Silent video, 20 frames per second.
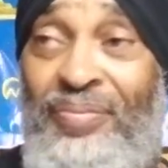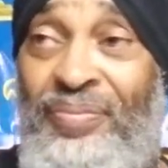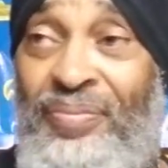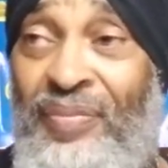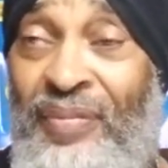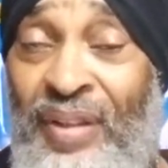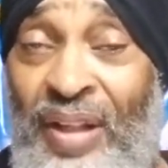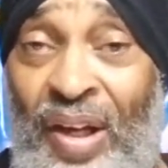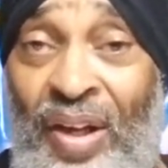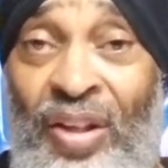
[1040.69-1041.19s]

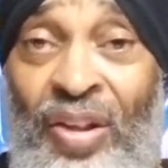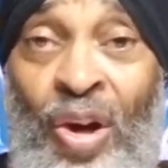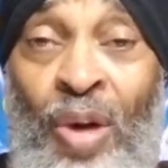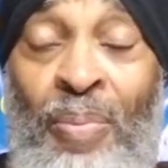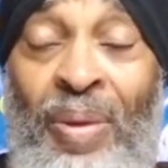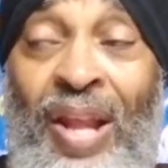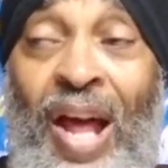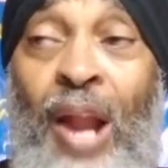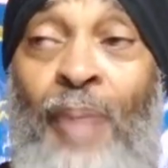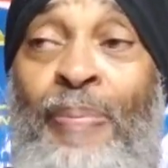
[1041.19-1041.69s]
There are going to
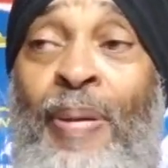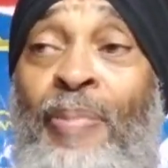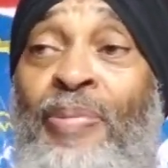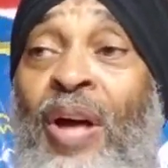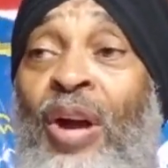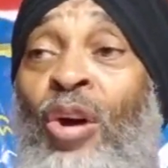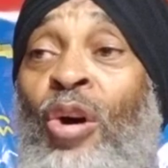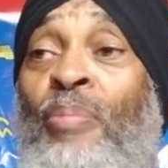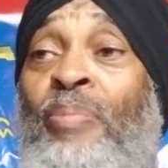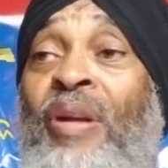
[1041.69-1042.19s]
be a lot of people that
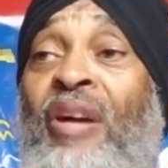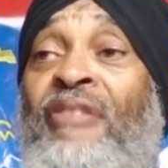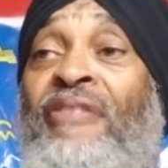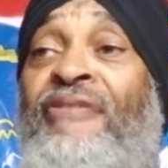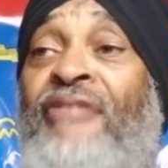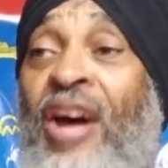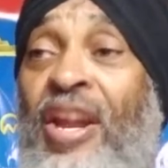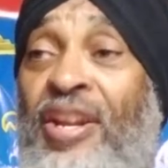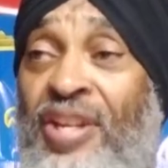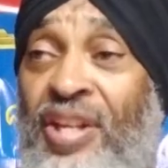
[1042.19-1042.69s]
are going to be
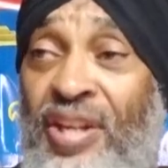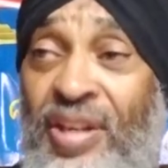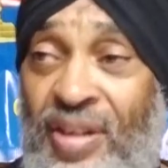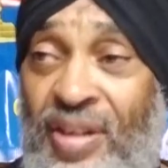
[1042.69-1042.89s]
offended.